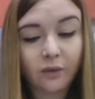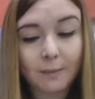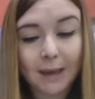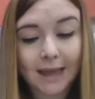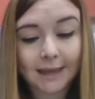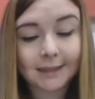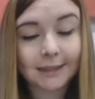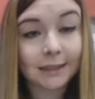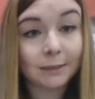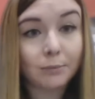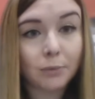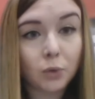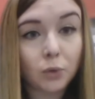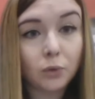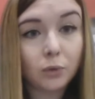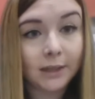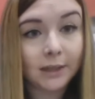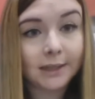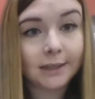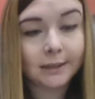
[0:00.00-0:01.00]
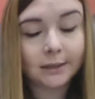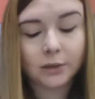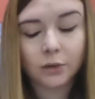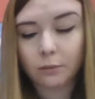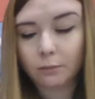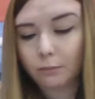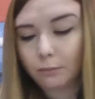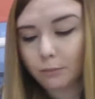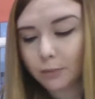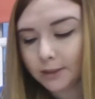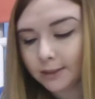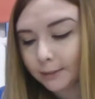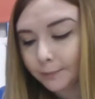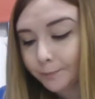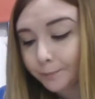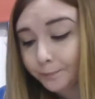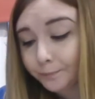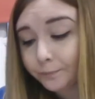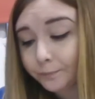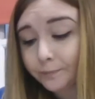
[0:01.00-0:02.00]
for my smallest numbers.
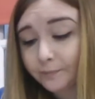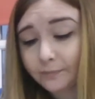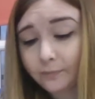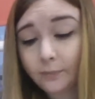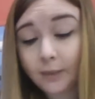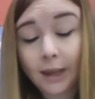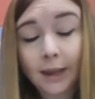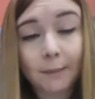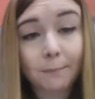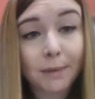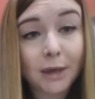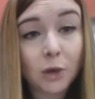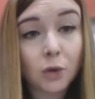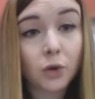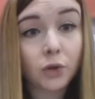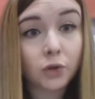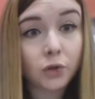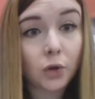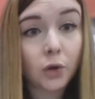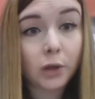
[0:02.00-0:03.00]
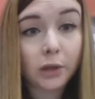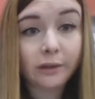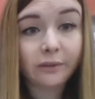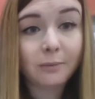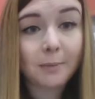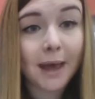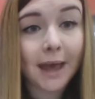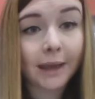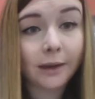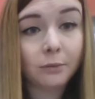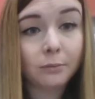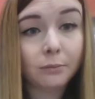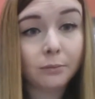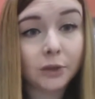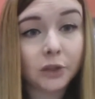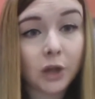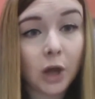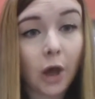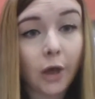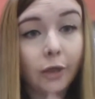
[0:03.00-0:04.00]
And because all of my
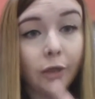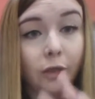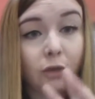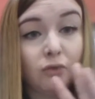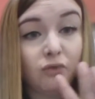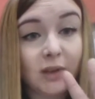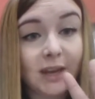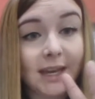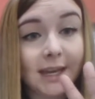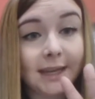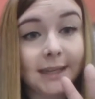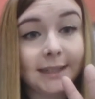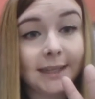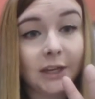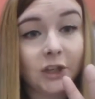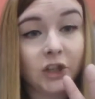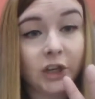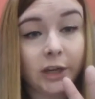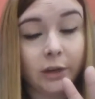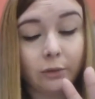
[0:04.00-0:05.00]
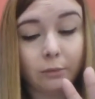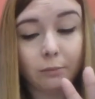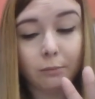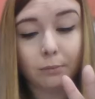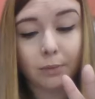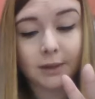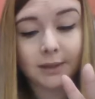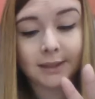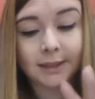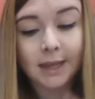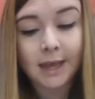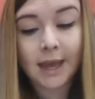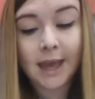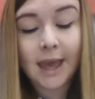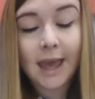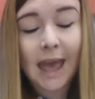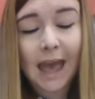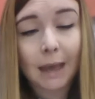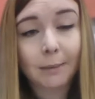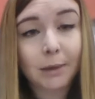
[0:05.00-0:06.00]
numbers are 3-digit numbers,
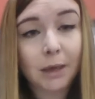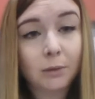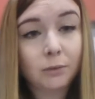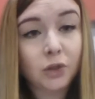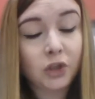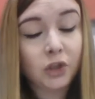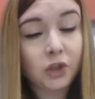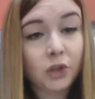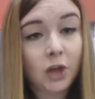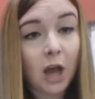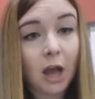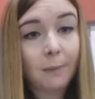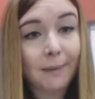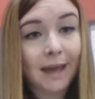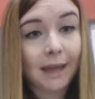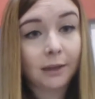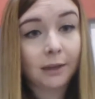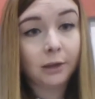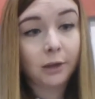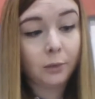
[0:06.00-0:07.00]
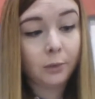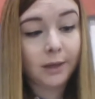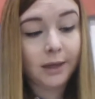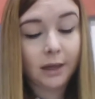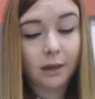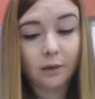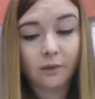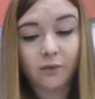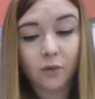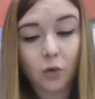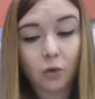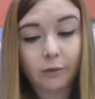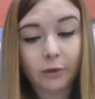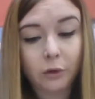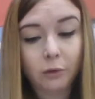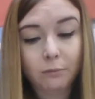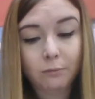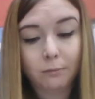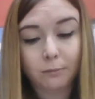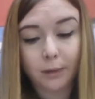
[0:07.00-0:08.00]
I'm going to start by looking for a
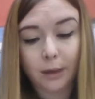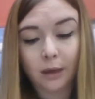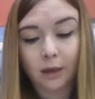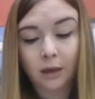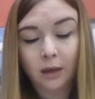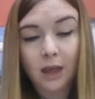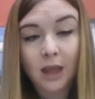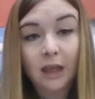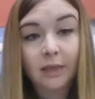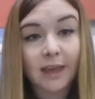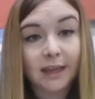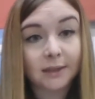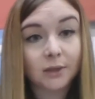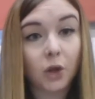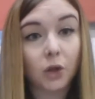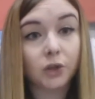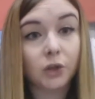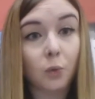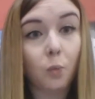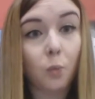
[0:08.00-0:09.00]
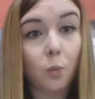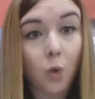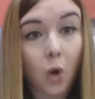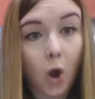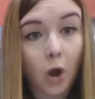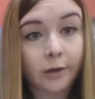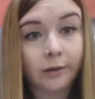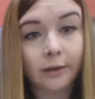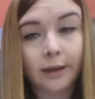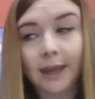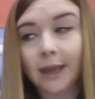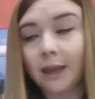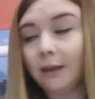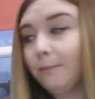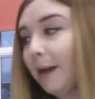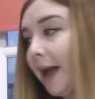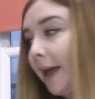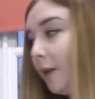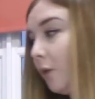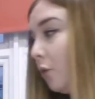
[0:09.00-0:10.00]
number that's got a 1 in
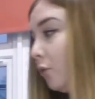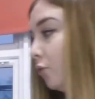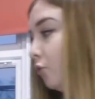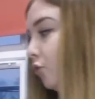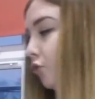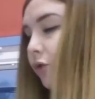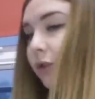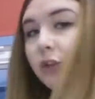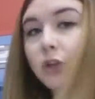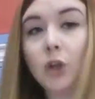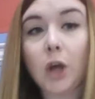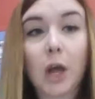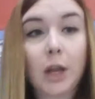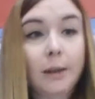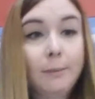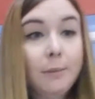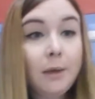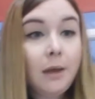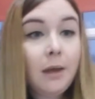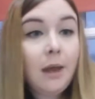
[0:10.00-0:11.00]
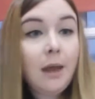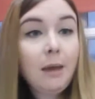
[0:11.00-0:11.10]
my hundreds column.